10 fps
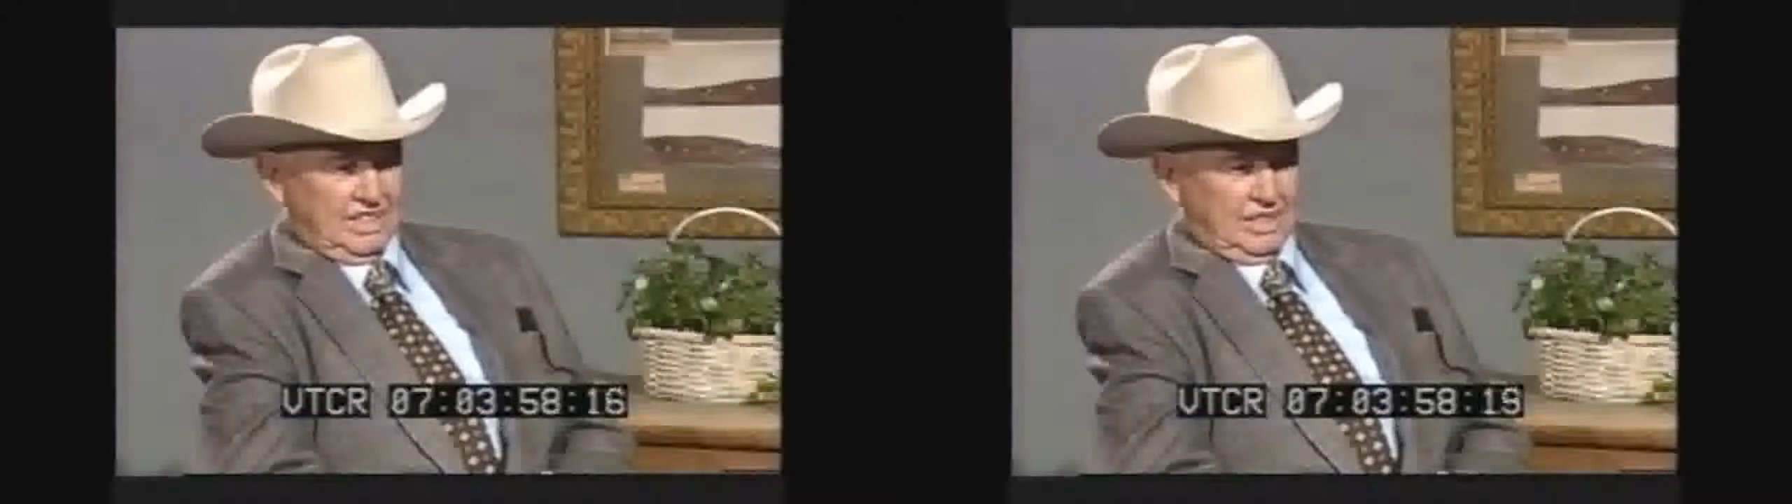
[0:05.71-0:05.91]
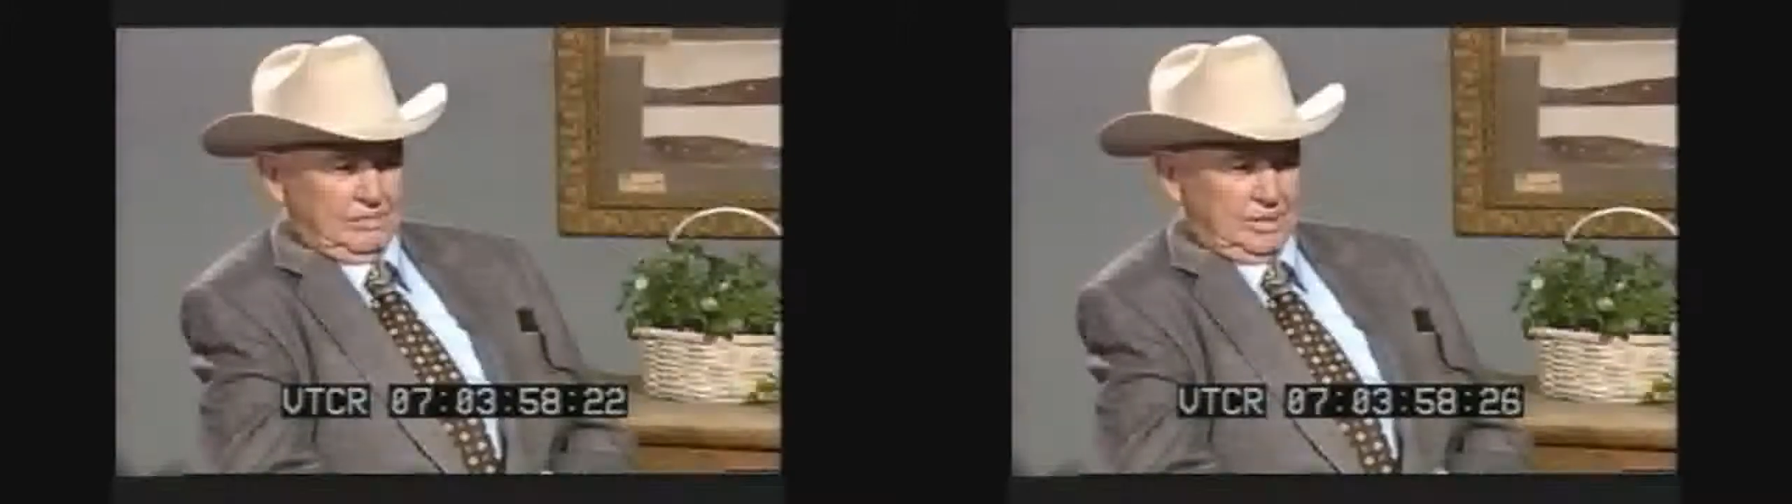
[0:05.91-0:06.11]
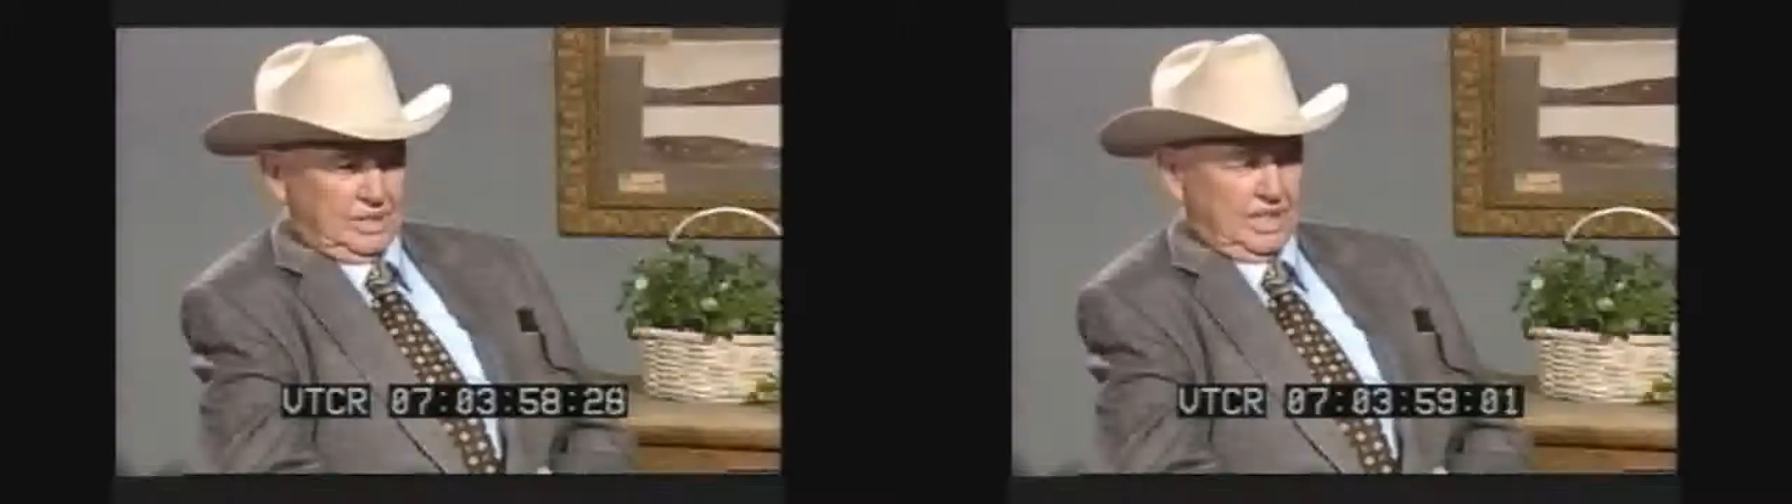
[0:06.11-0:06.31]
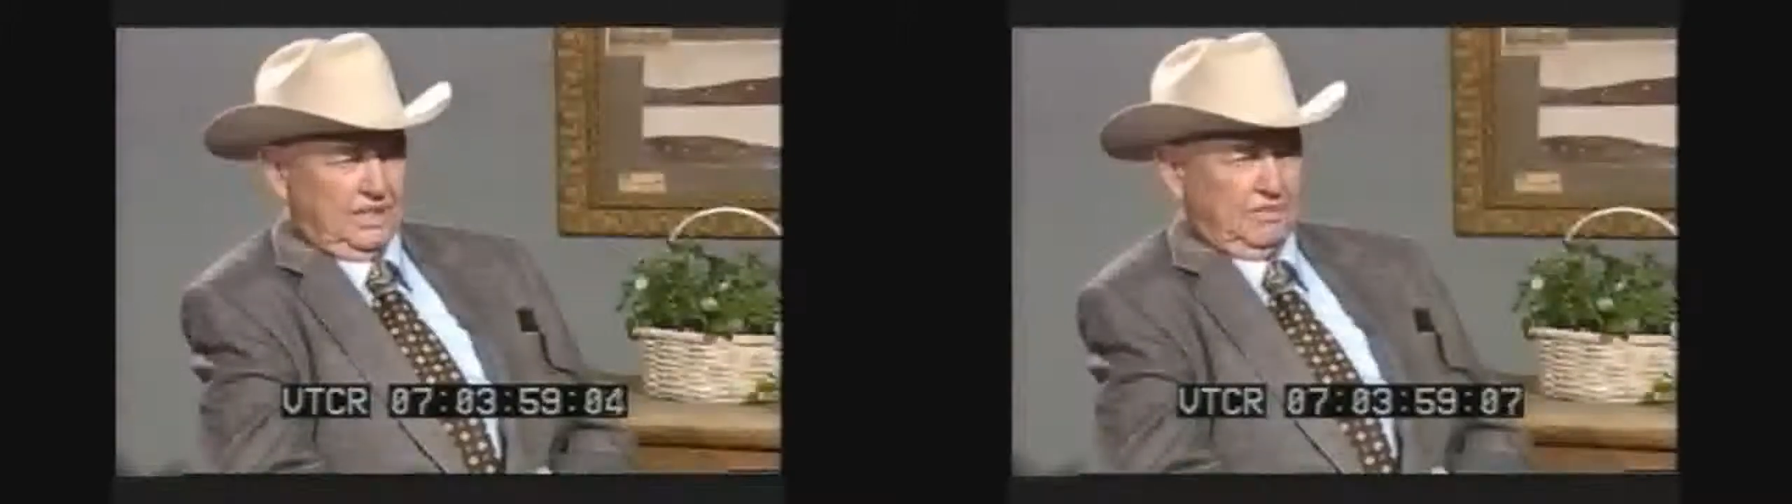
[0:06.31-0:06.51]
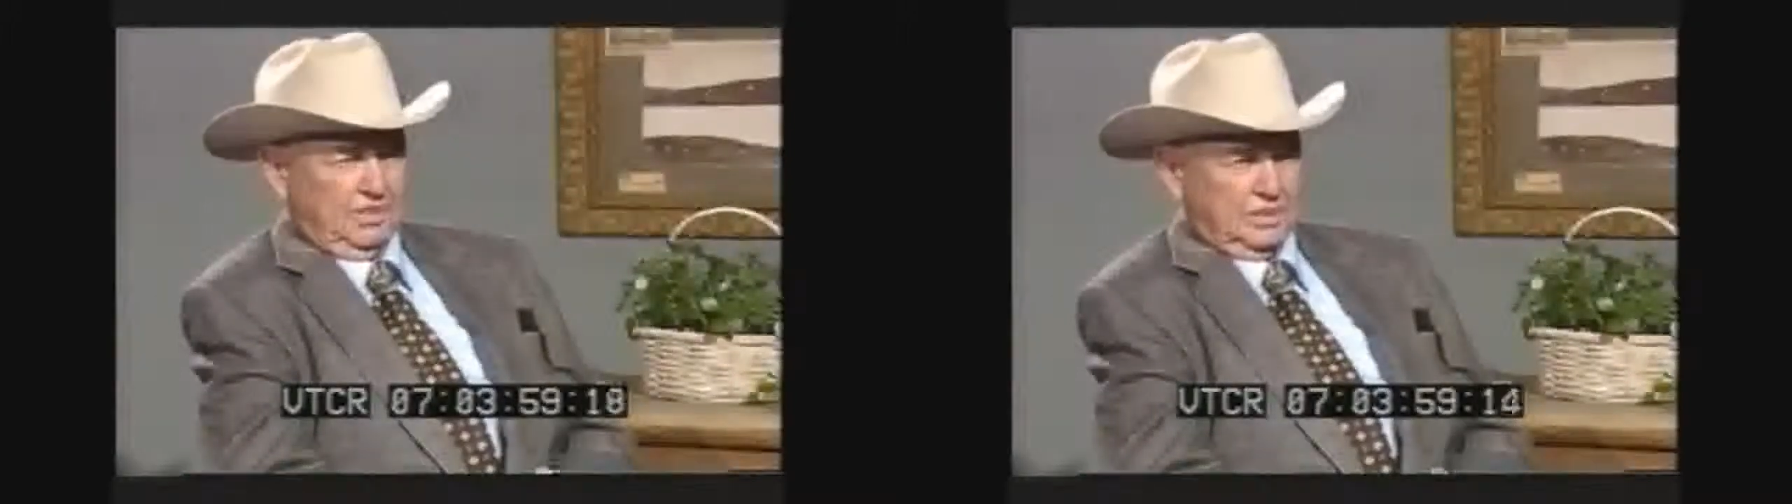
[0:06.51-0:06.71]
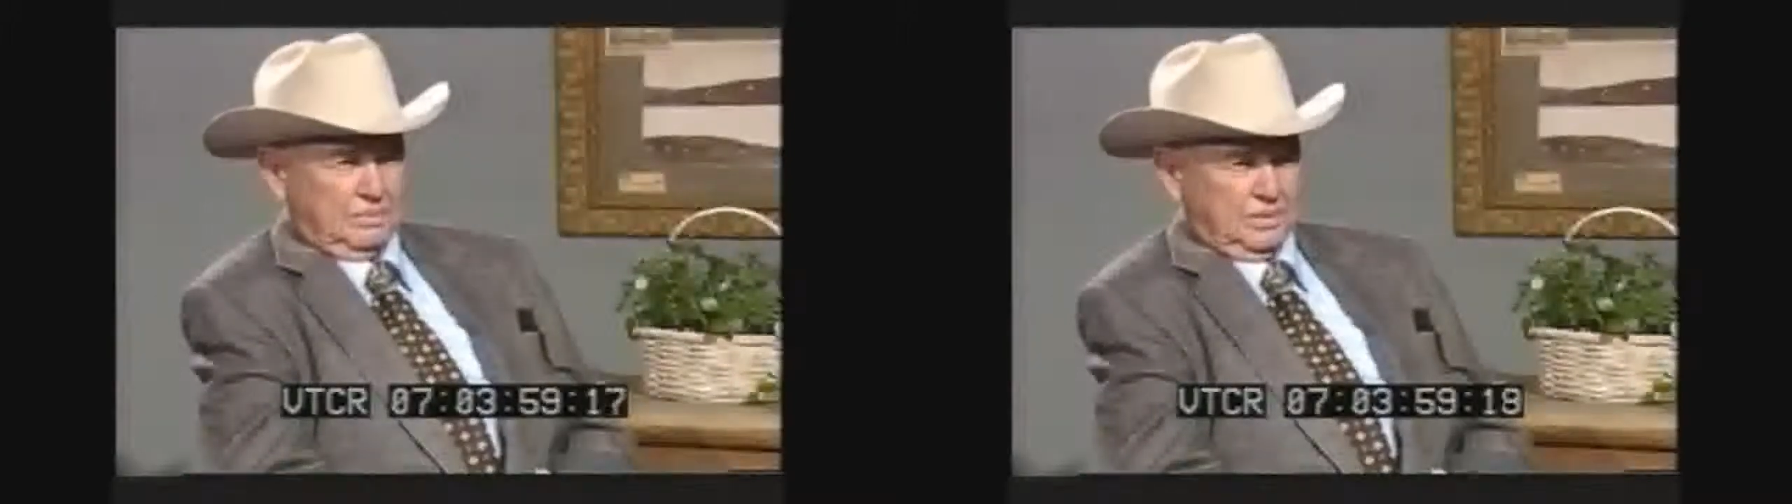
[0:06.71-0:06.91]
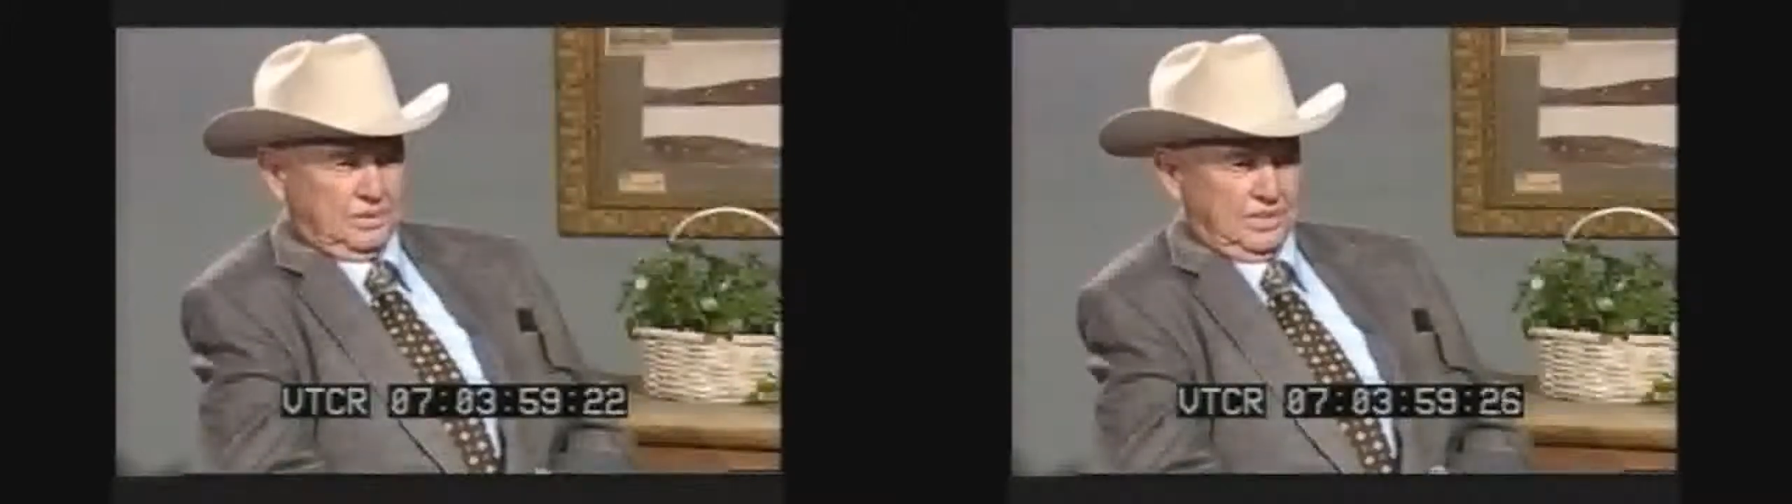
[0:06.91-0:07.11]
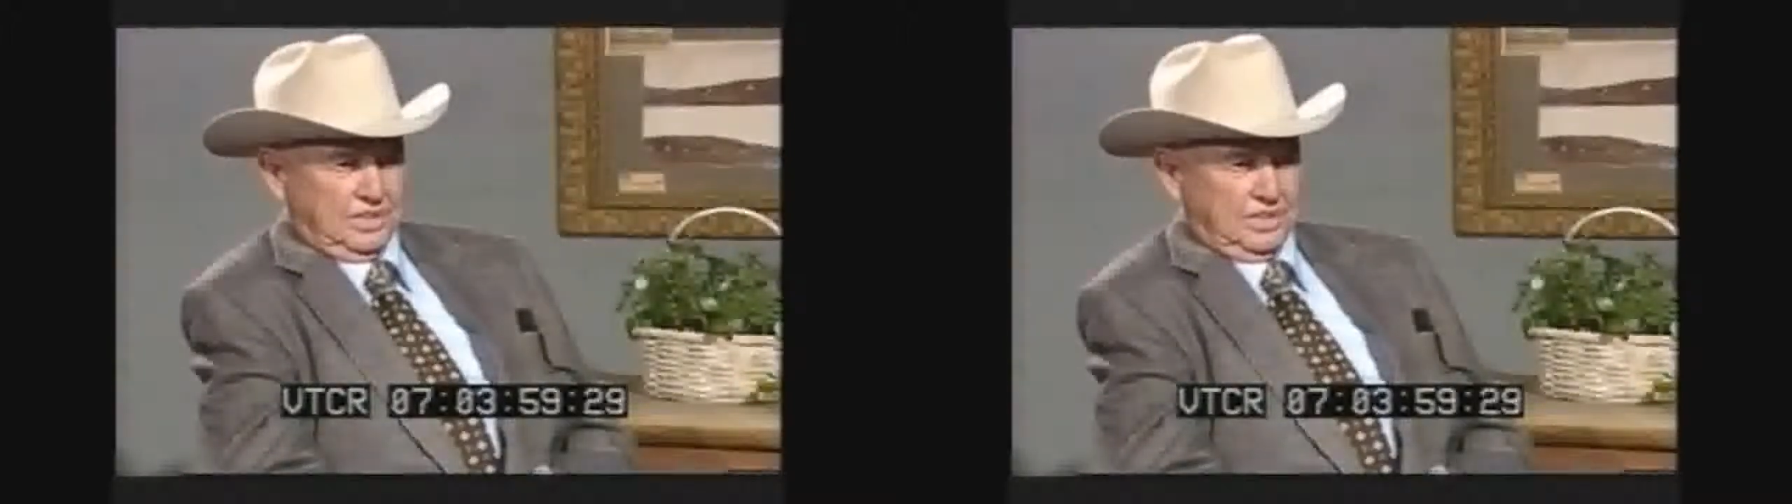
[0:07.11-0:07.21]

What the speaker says: and my dad was born